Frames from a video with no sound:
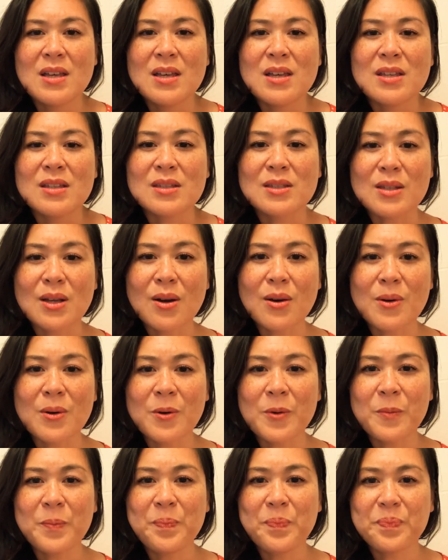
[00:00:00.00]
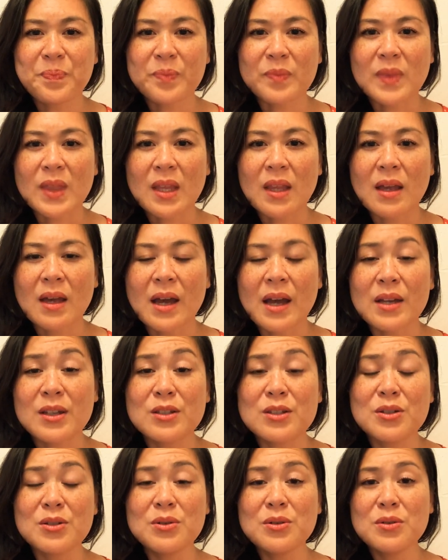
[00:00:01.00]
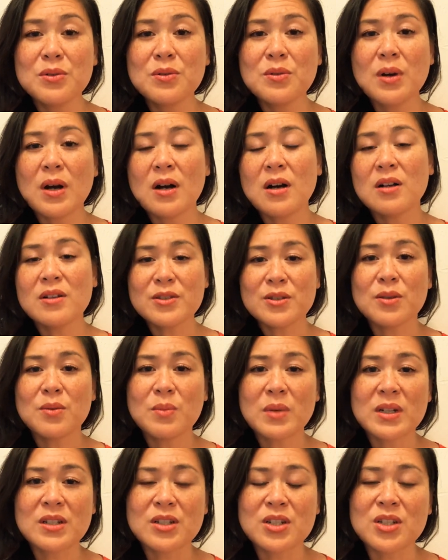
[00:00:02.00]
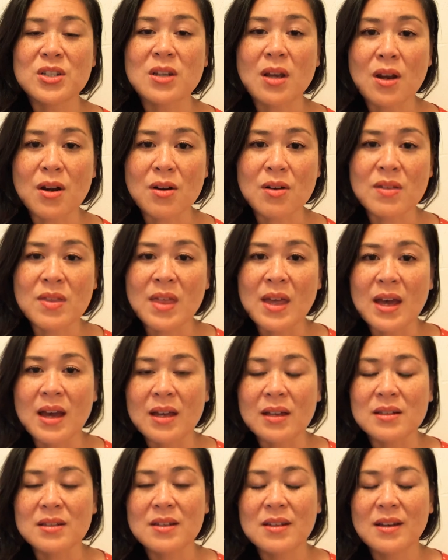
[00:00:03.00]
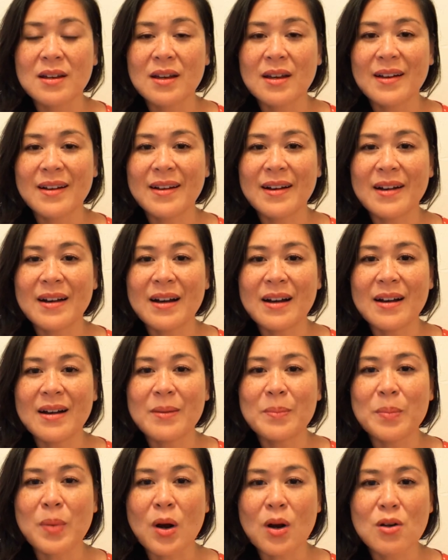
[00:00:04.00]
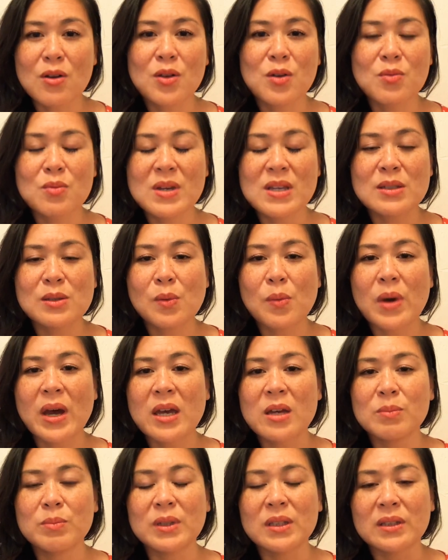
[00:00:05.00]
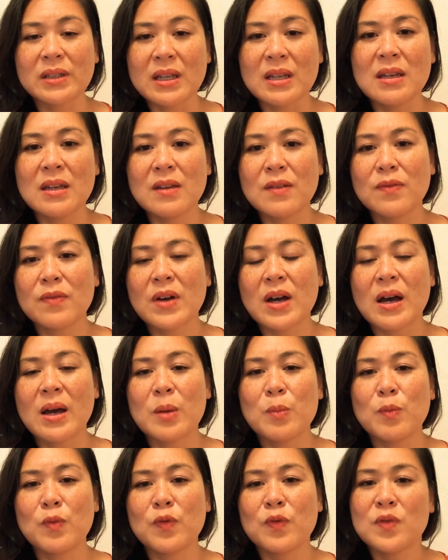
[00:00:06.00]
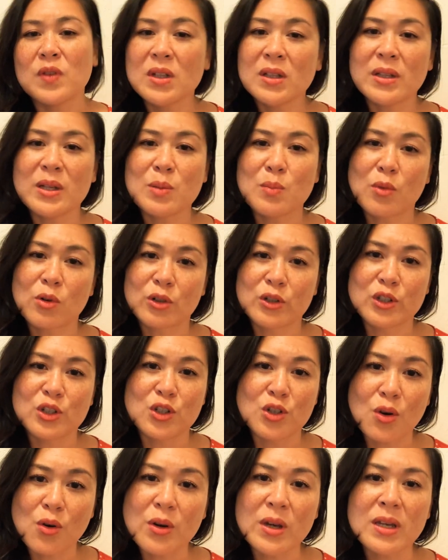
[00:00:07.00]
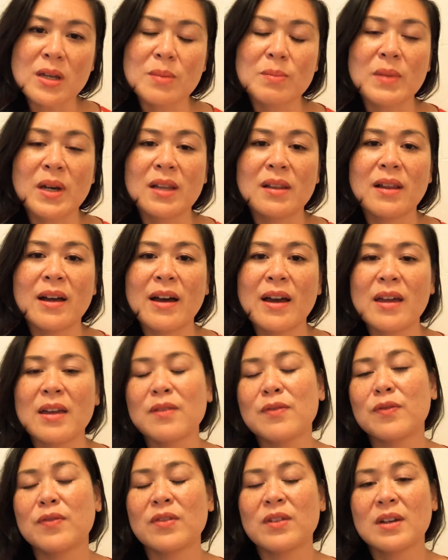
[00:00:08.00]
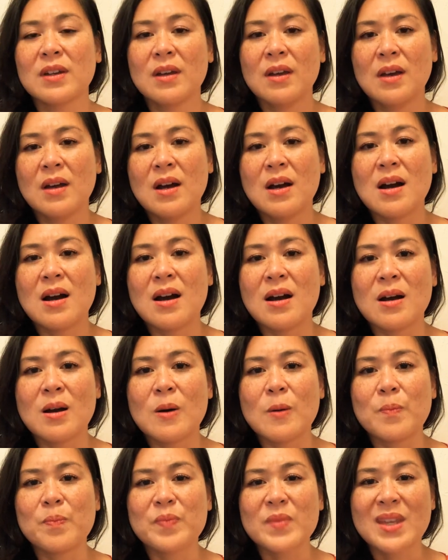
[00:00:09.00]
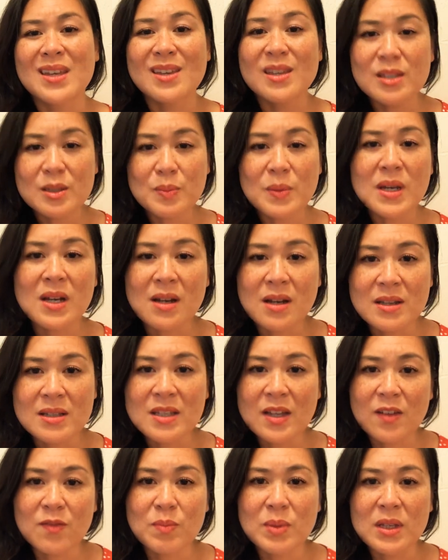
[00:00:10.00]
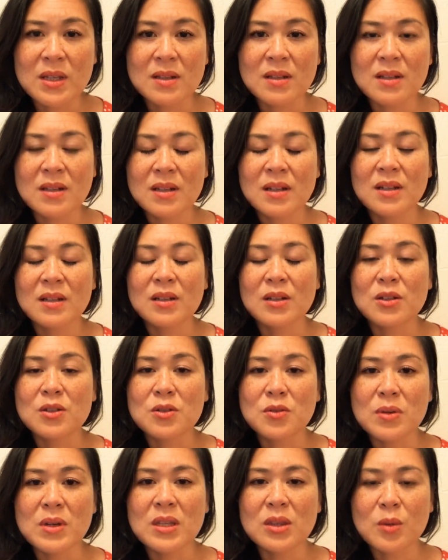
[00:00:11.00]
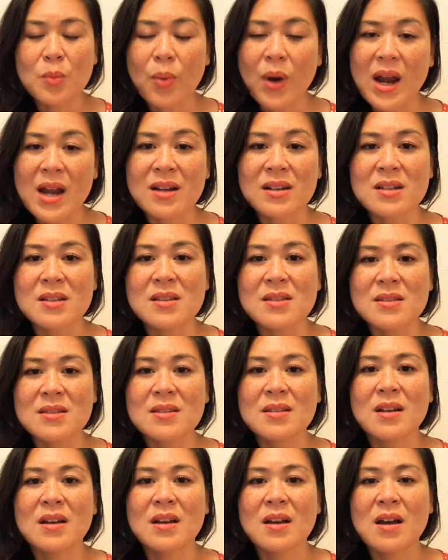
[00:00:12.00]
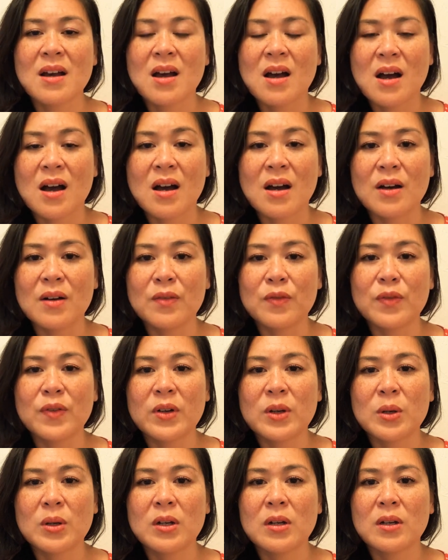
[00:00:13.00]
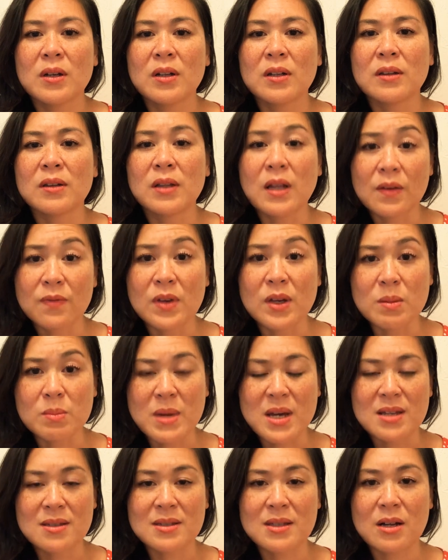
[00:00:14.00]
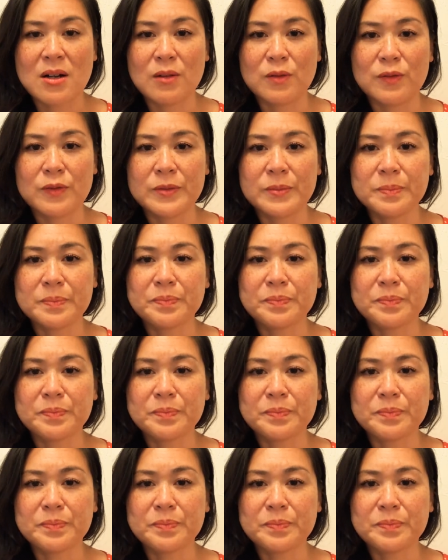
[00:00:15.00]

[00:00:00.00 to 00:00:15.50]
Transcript: So I do also want to share that part of the reason why I believe I'm feeling more joy in my life is because I've been doing the practice of loving myself.